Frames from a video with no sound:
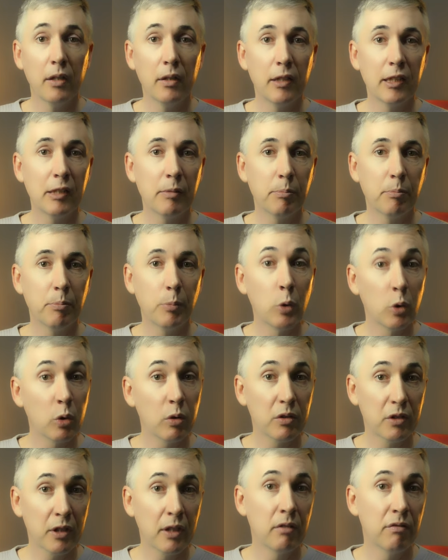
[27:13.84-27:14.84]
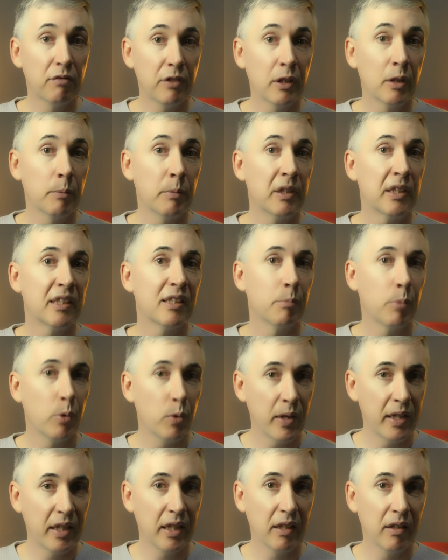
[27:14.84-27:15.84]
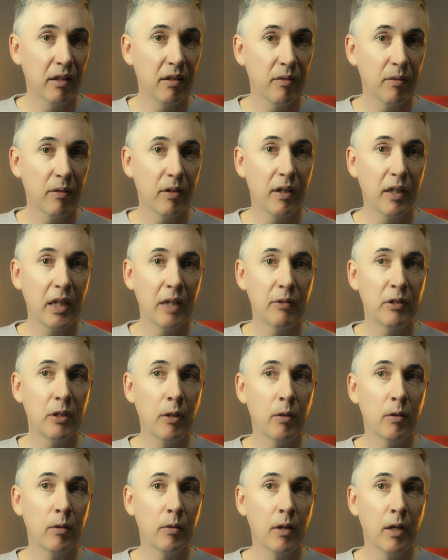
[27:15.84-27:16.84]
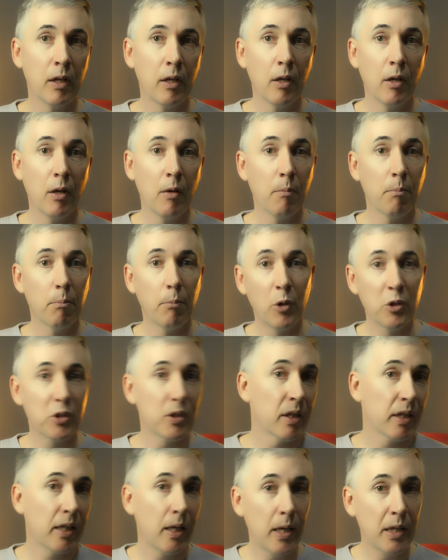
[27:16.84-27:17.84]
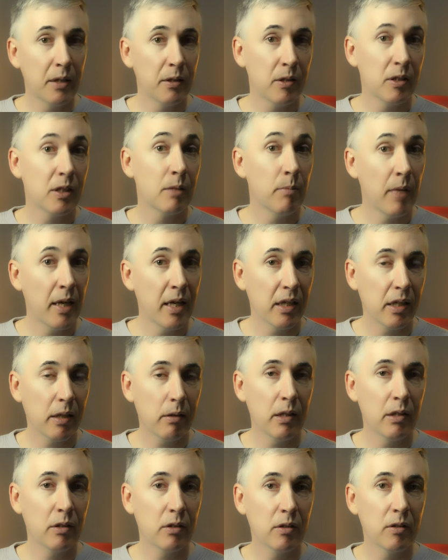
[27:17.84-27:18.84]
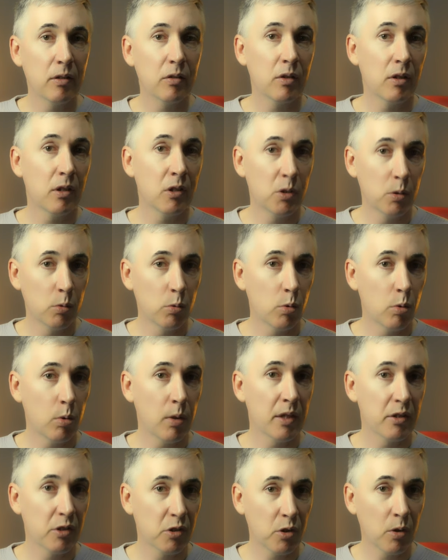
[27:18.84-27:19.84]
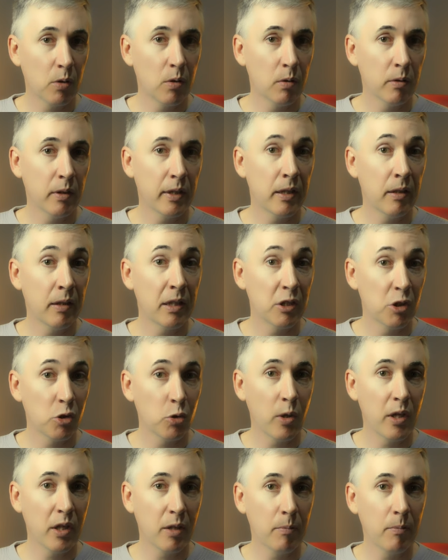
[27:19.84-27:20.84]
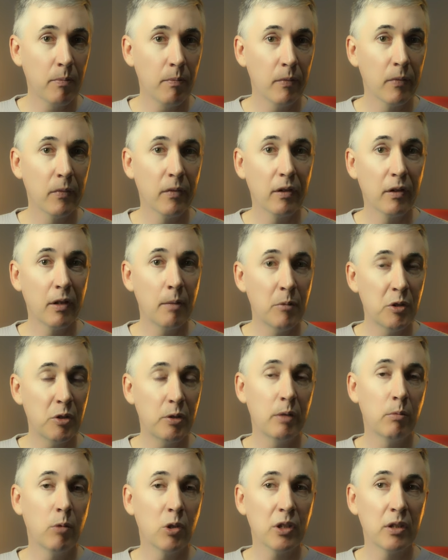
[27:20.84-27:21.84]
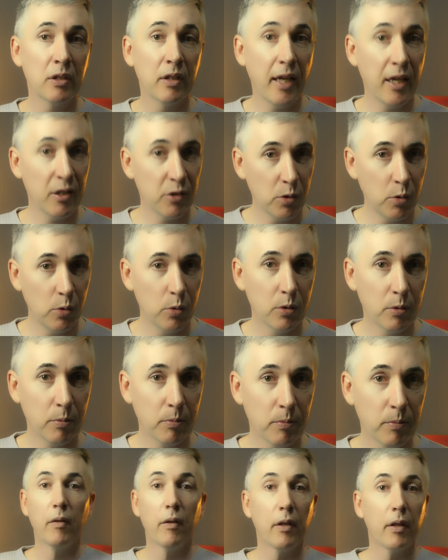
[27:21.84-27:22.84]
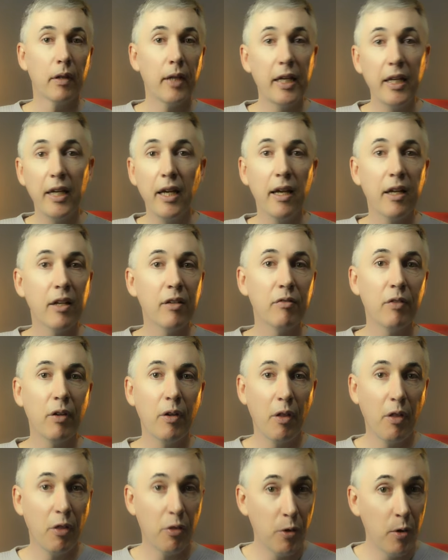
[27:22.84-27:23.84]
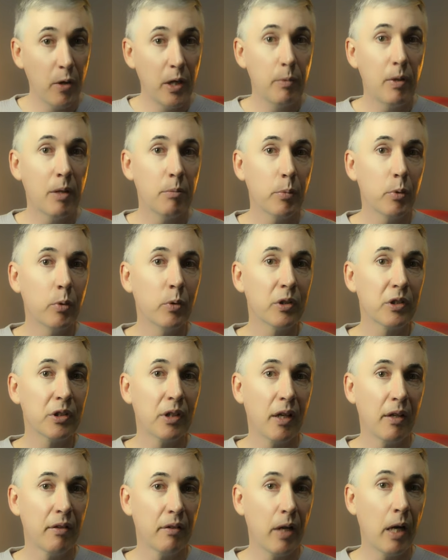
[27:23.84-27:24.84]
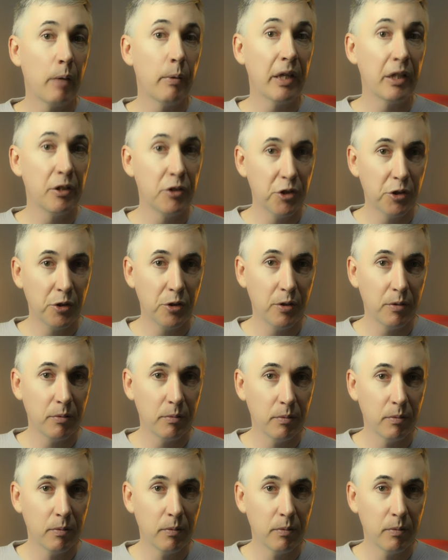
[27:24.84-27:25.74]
this book did feel a bit disappointing, even though most of the characters, the main characters, are still quite strong and I enjoy them. The mystery wasn't as good. There you have 31 books that I read in June.